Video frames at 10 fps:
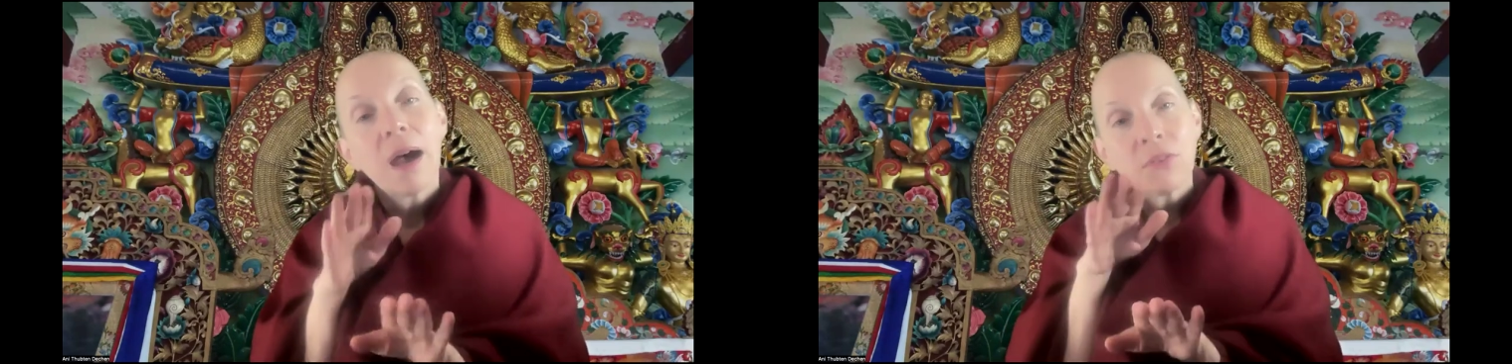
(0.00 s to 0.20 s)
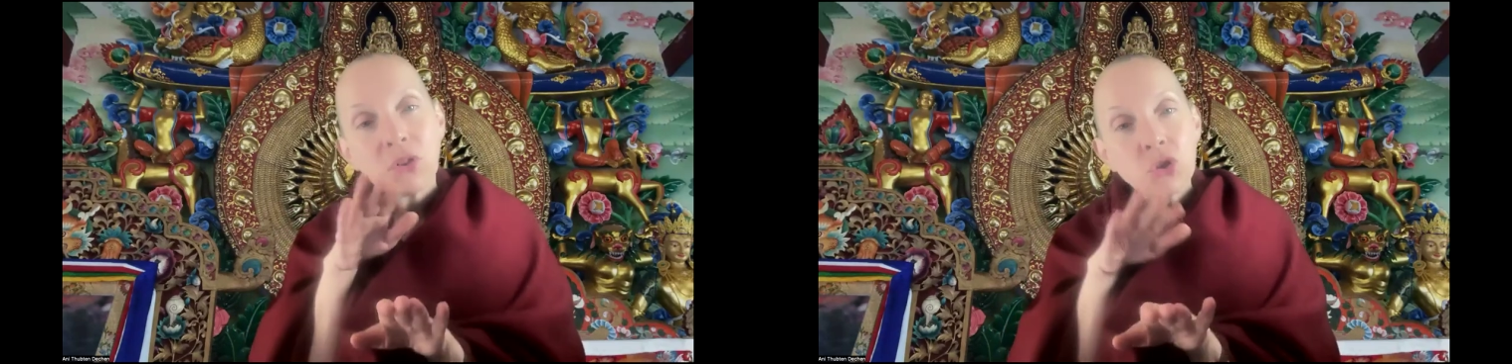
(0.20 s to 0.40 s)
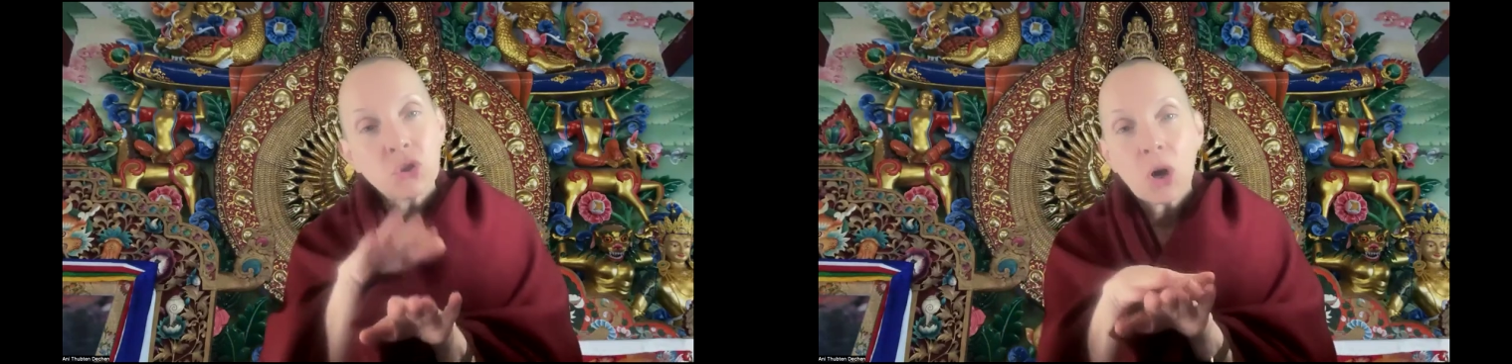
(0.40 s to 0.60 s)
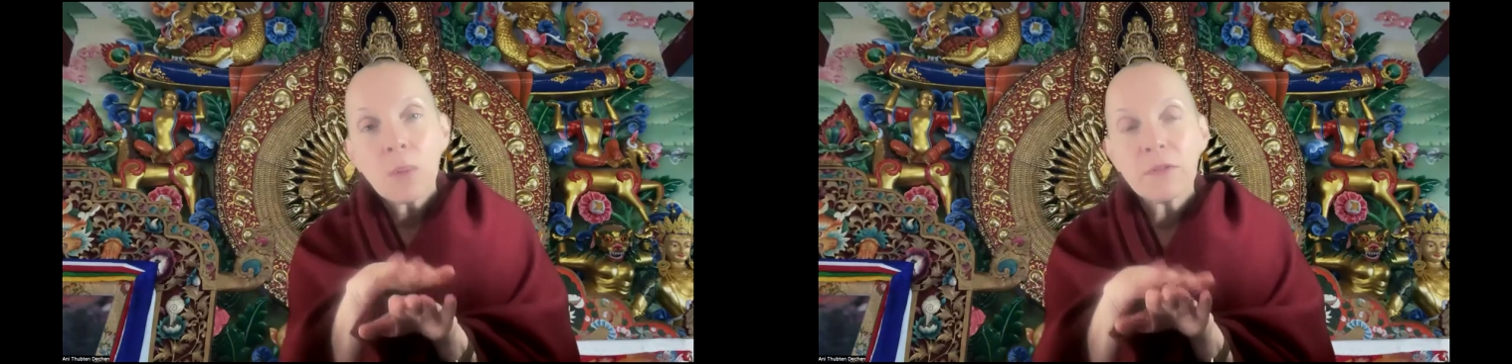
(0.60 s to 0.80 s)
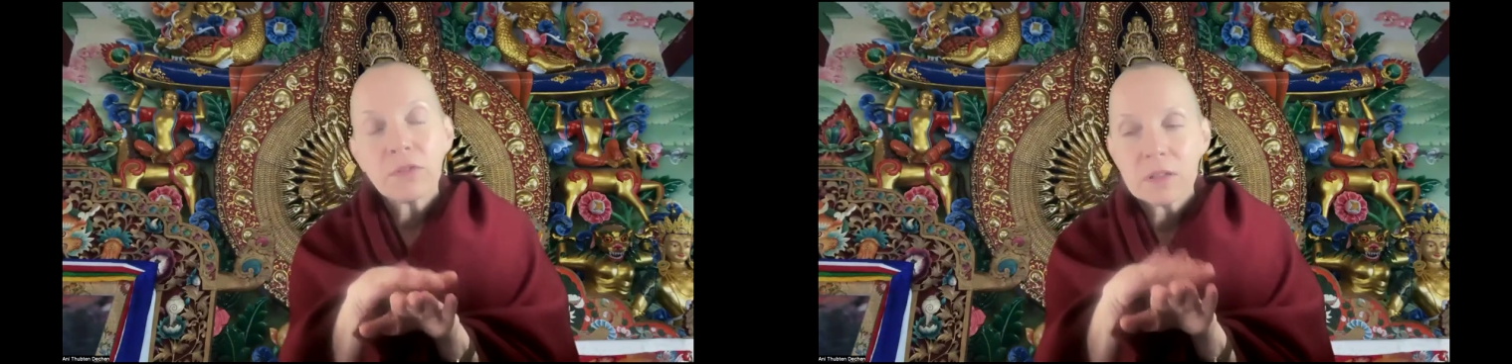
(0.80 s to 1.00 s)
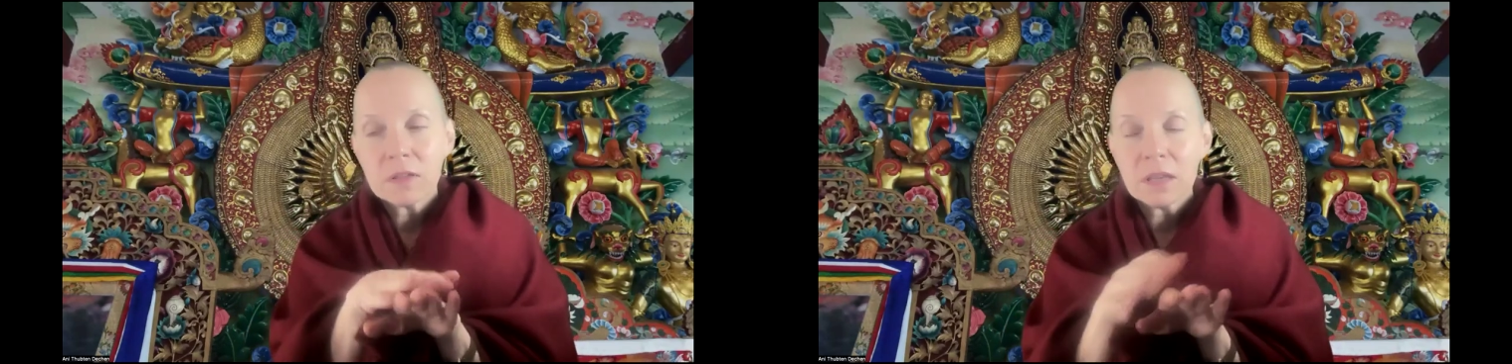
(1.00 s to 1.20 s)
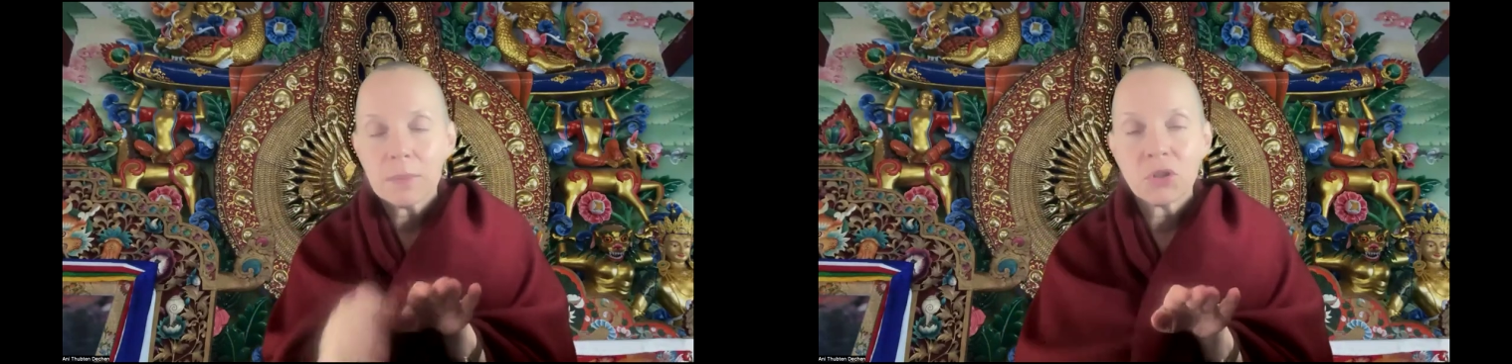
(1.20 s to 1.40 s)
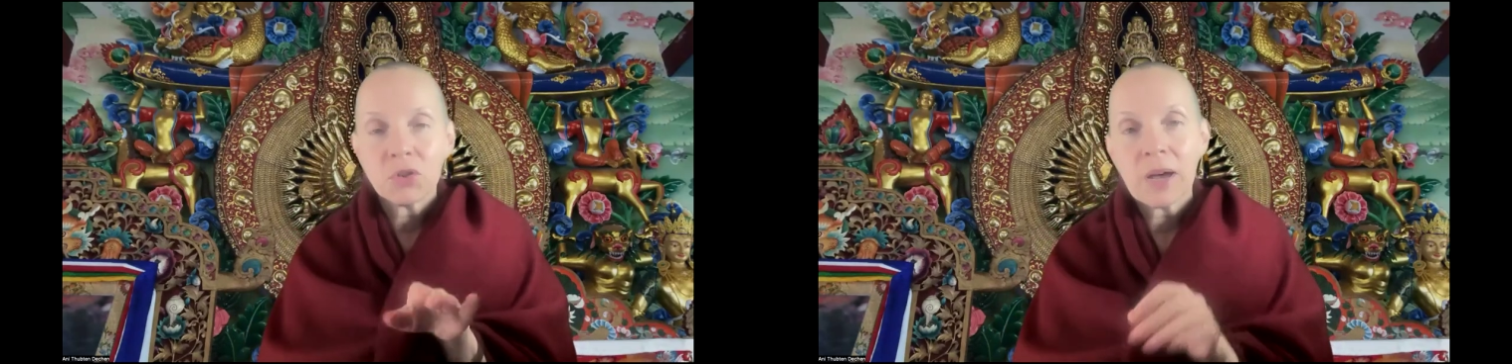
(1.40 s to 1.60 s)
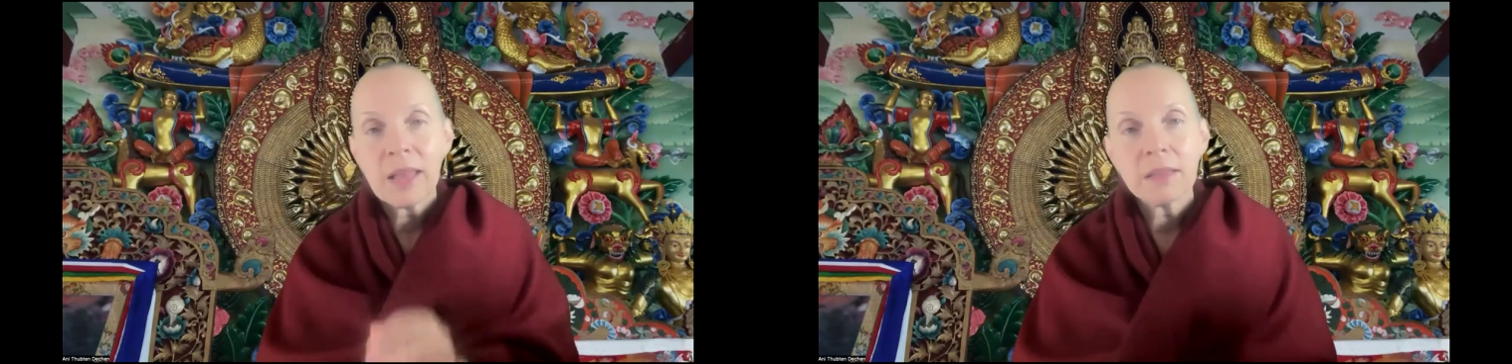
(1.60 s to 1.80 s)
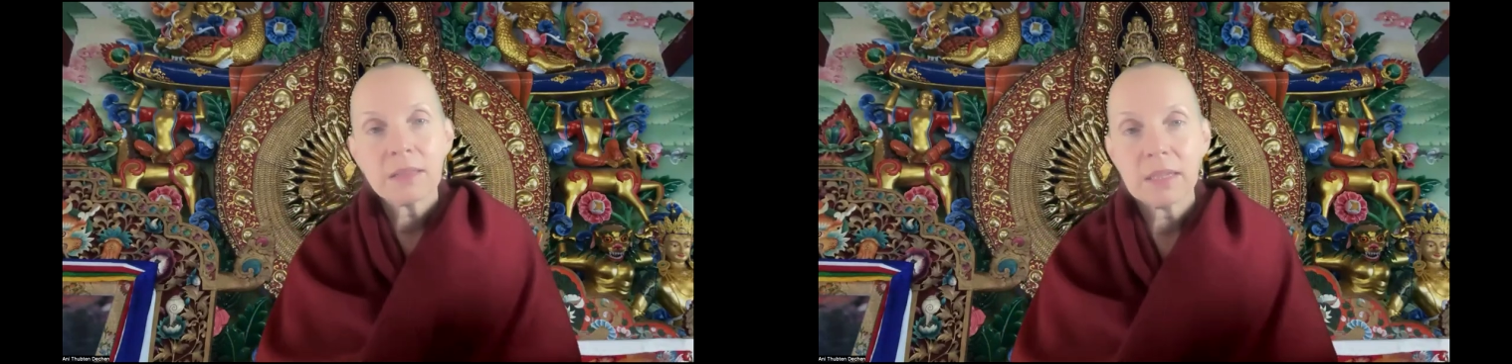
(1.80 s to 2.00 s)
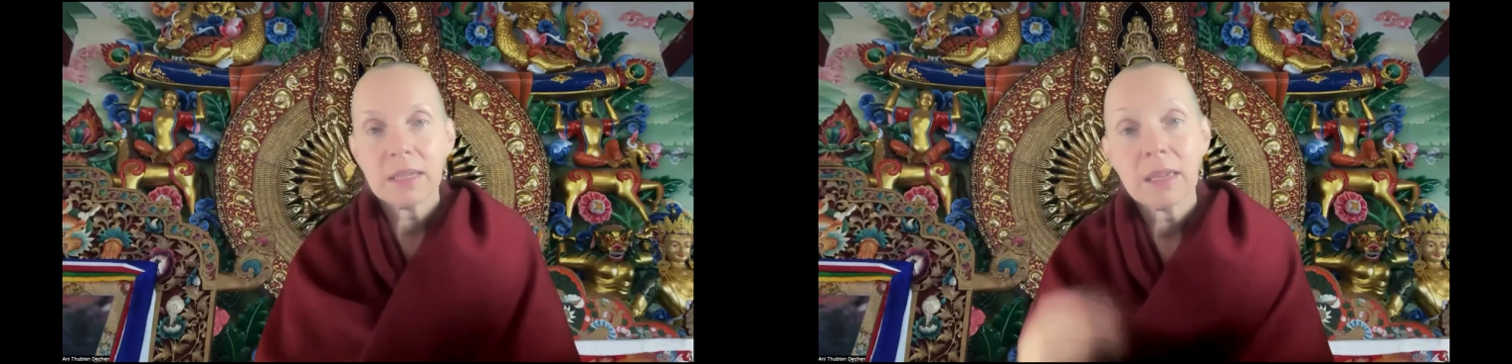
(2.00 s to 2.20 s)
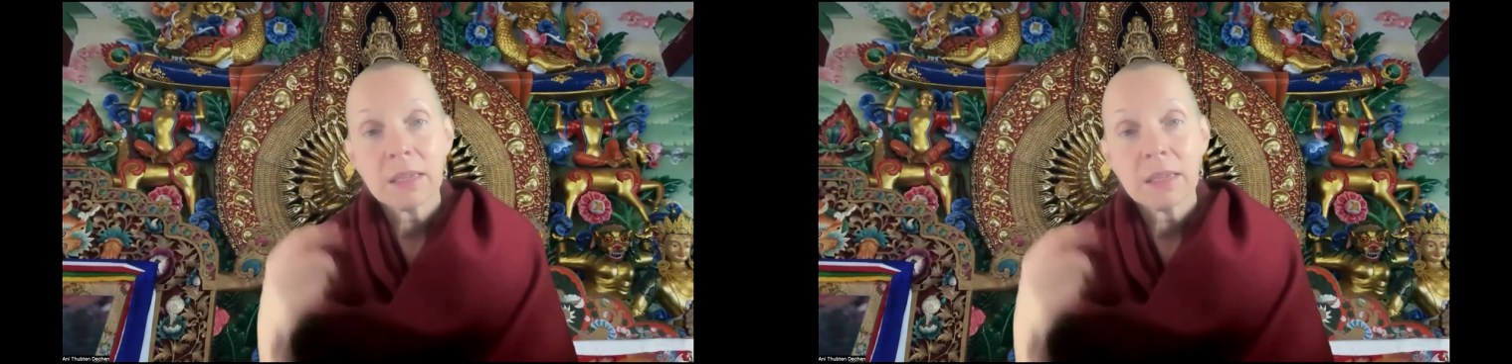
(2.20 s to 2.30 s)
And the job of conceptuality